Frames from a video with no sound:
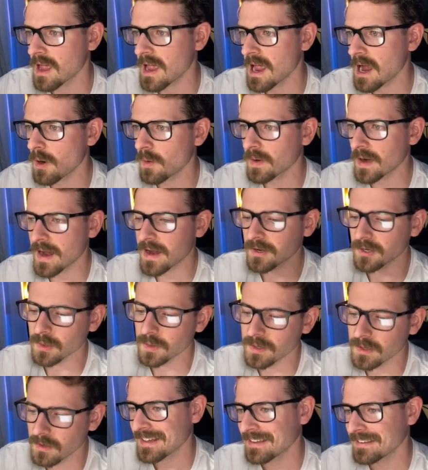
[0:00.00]
How would I do
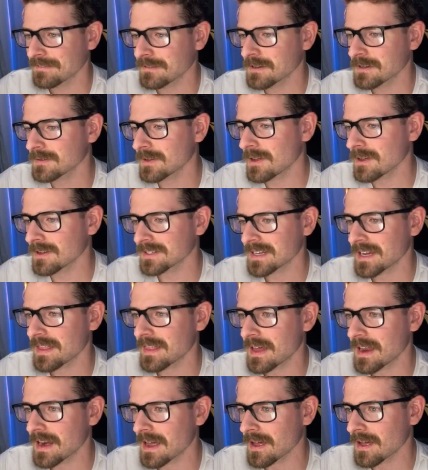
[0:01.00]
it? First of all, I'll say
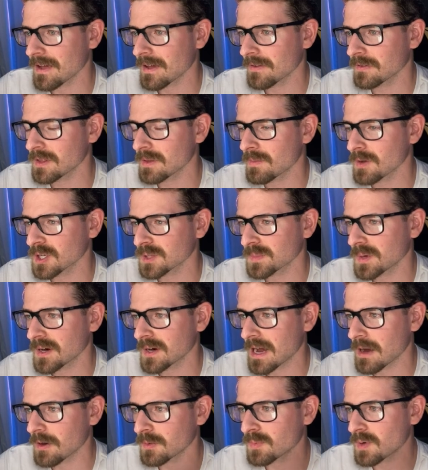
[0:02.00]
that for the most
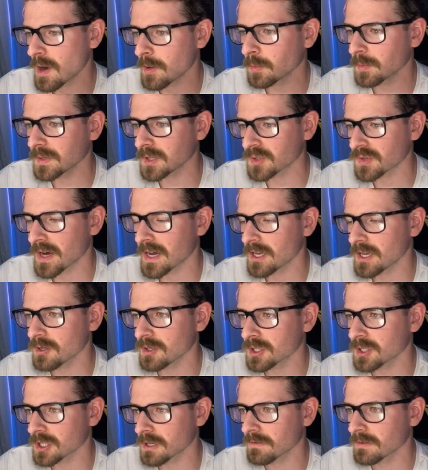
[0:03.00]
part, I would probably try to
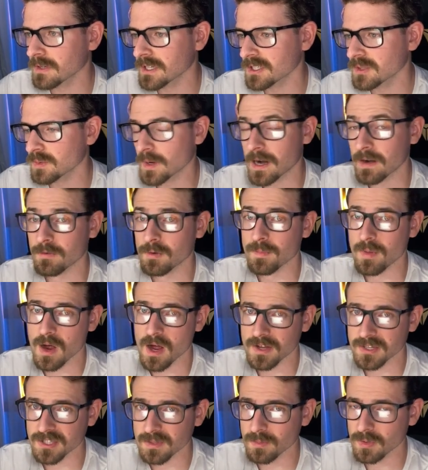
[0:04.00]
use serverless wherever
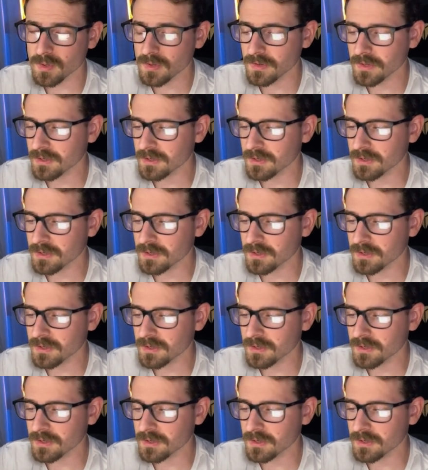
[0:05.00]
possible.